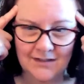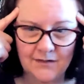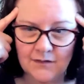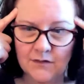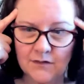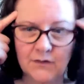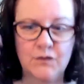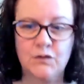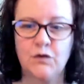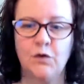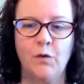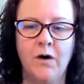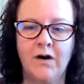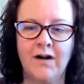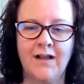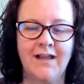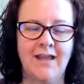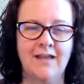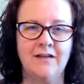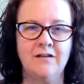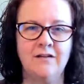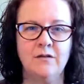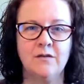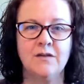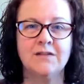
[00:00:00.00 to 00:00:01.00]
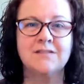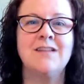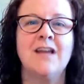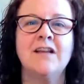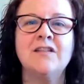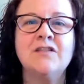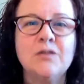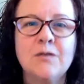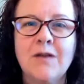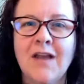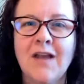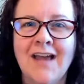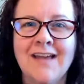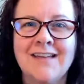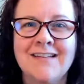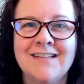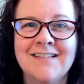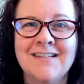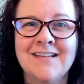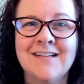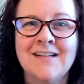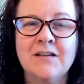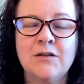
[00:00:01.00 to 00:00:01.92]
this is too hard. I can't do this. Yes, you can.